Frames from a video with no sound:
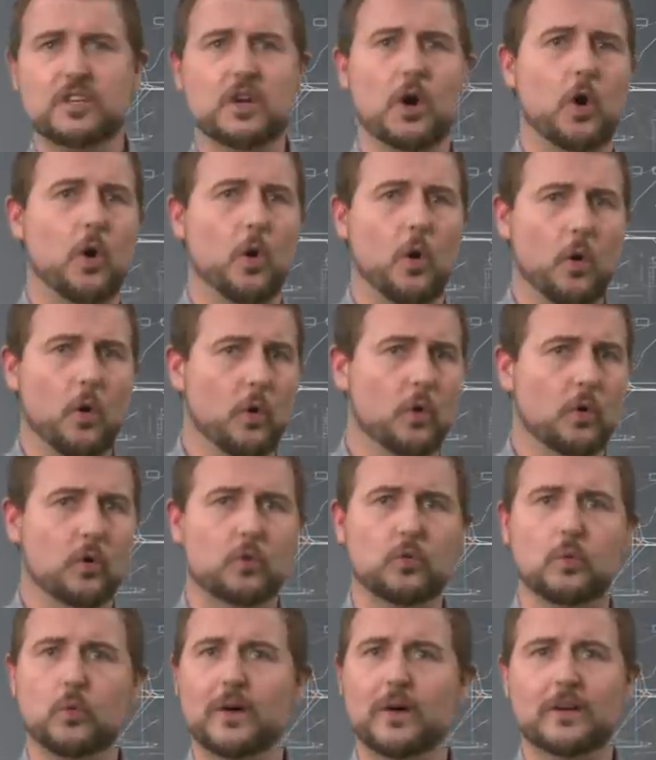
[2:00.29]
an old
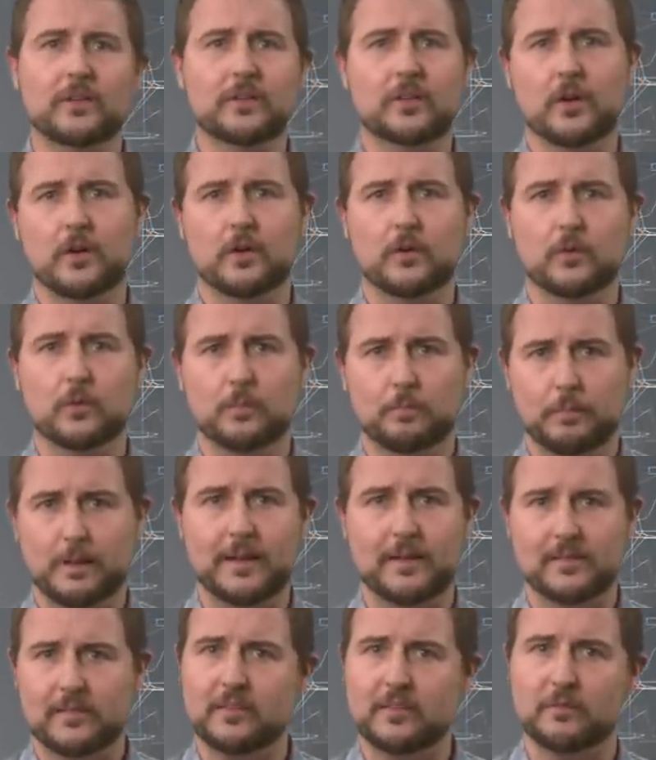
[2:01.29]
old, well known
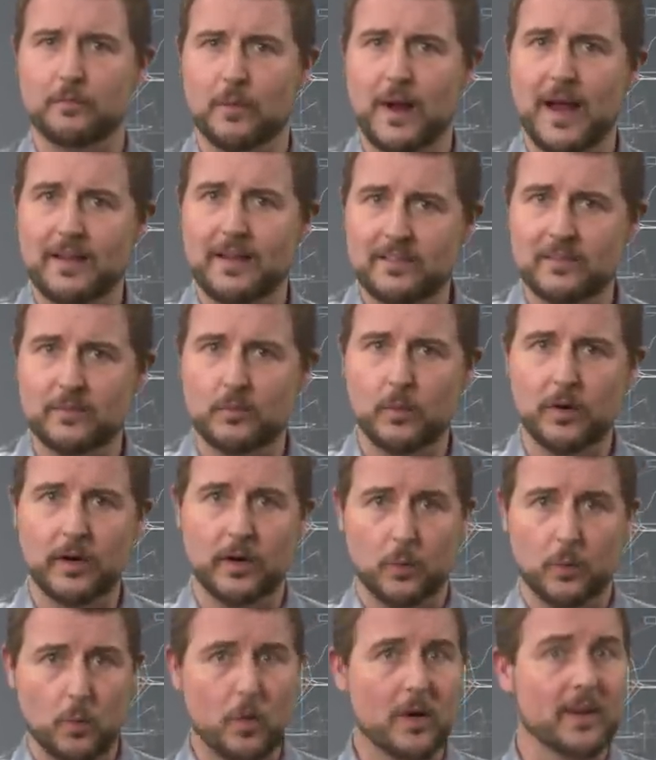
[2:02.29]
piece of
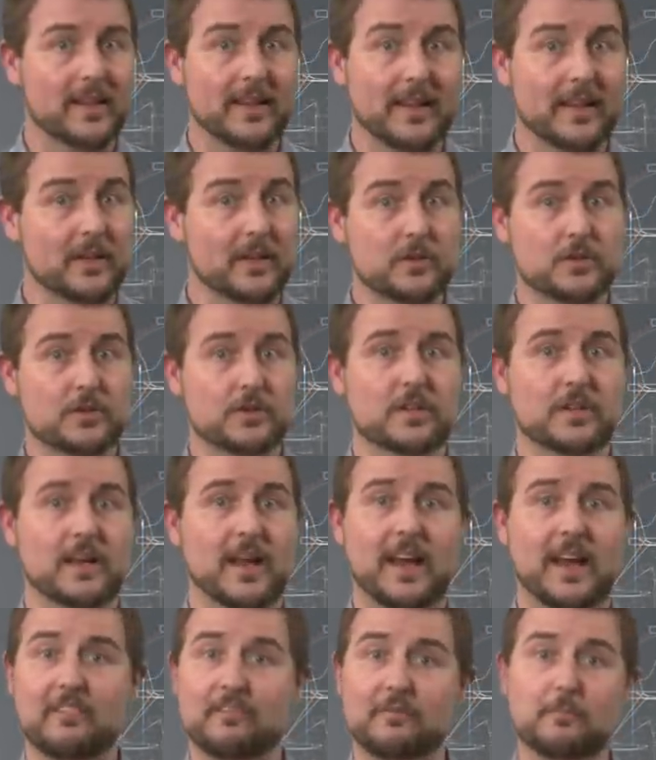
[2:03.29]
ransomware, one that you should
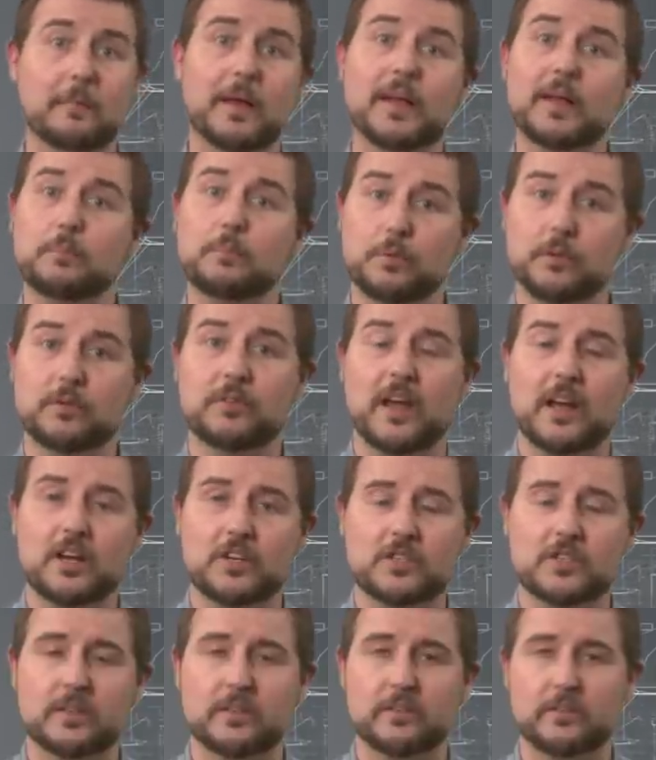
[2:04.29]
have many
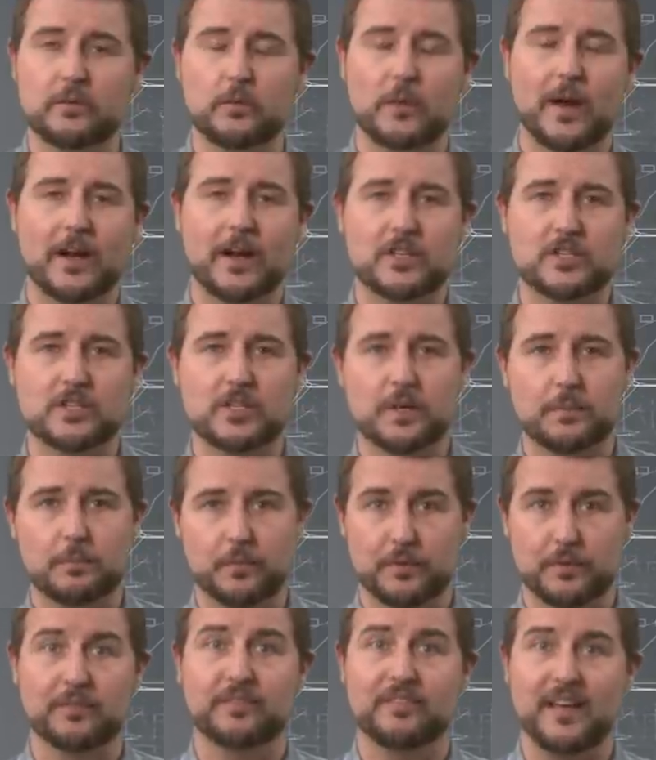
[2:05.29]
protections to actually
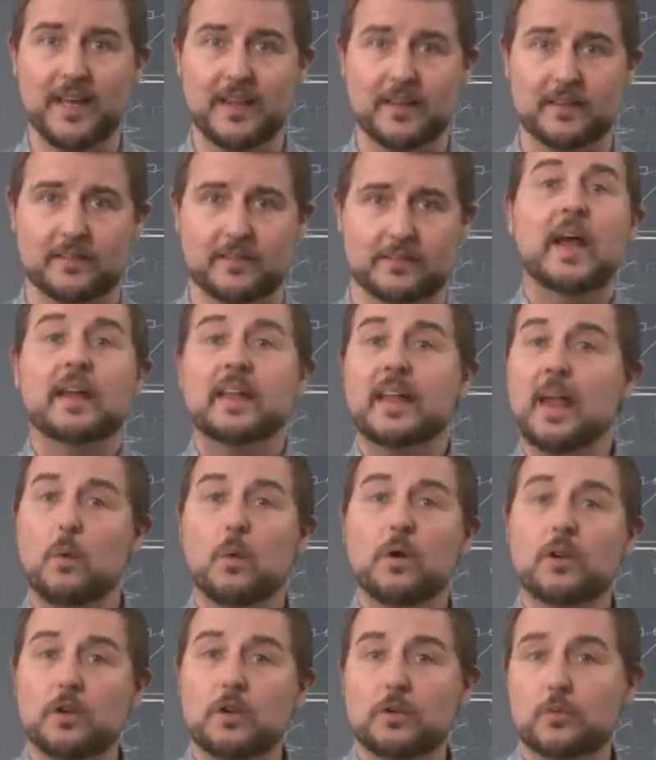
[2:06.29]
prevent. Now,
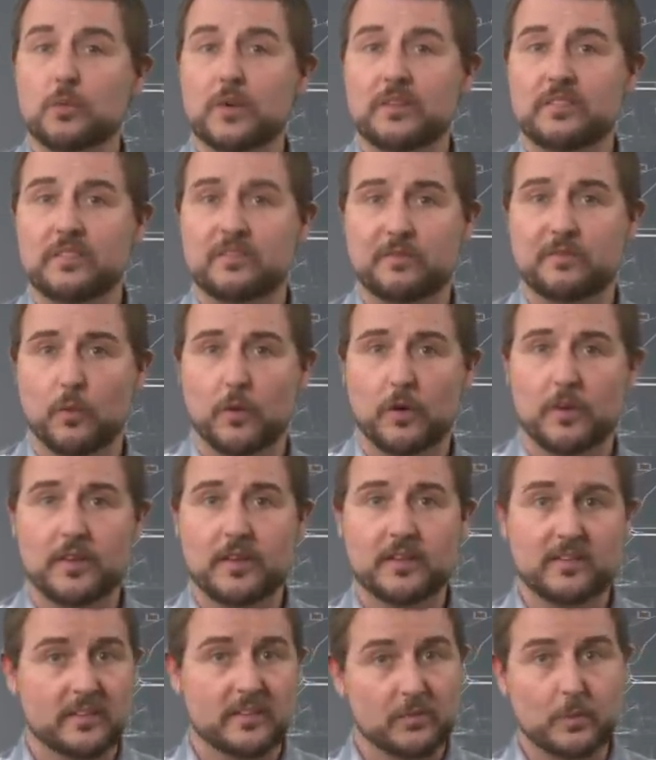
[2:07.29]
one good reason for
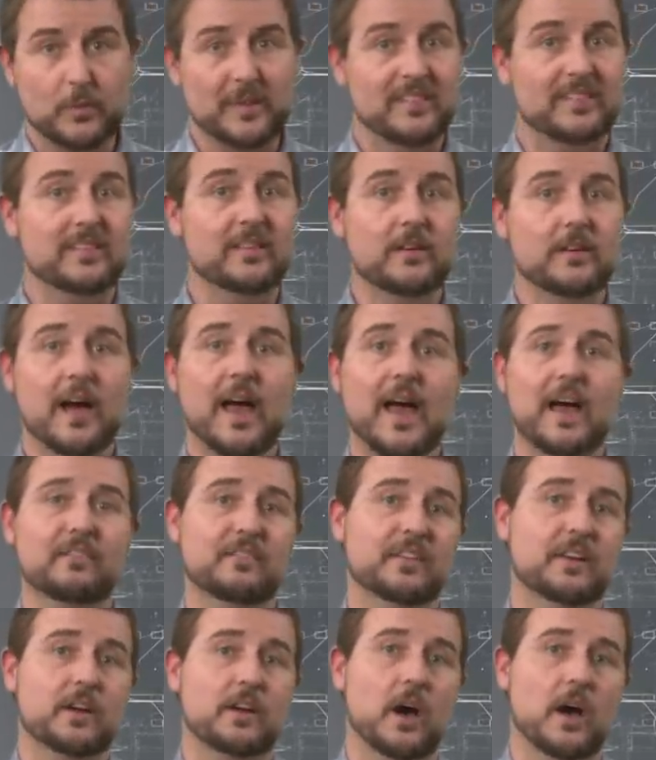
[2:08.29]
this is we still
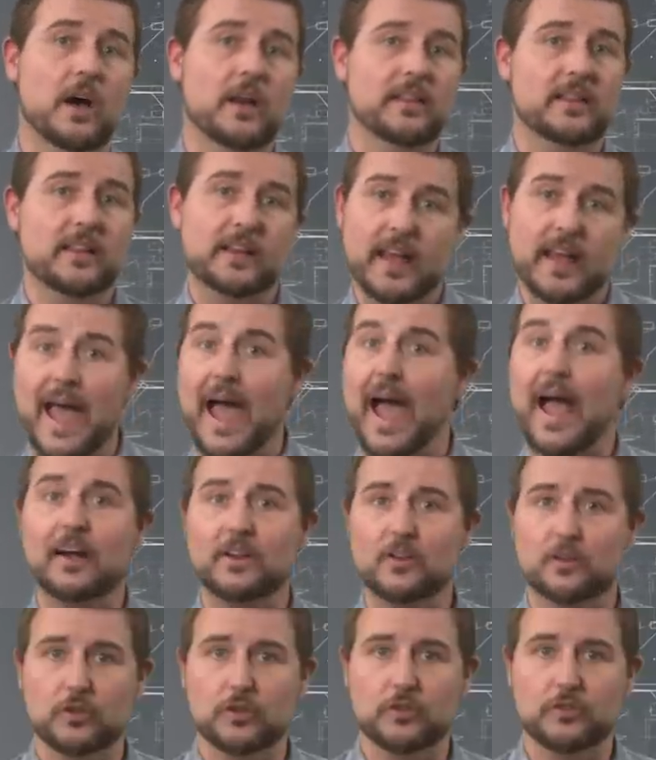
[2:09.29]
haven't caught the
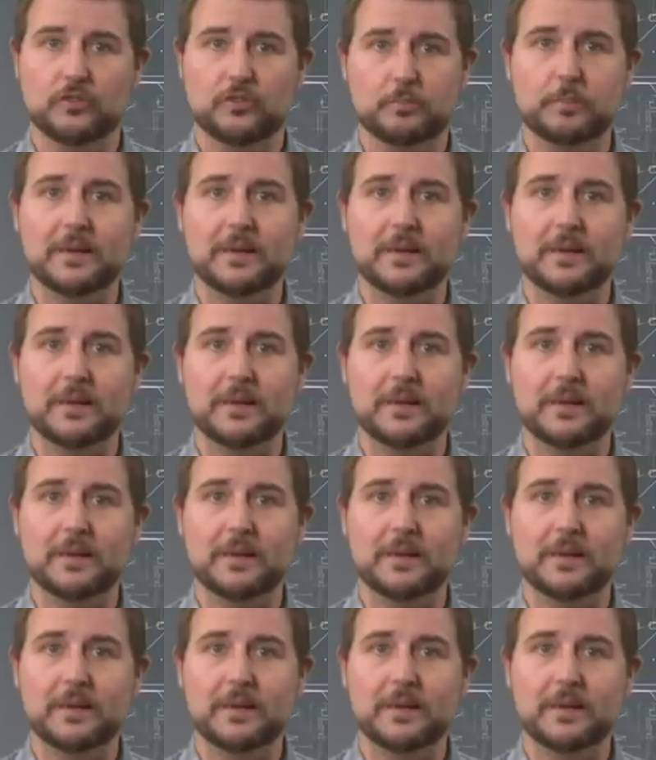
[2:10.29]
actors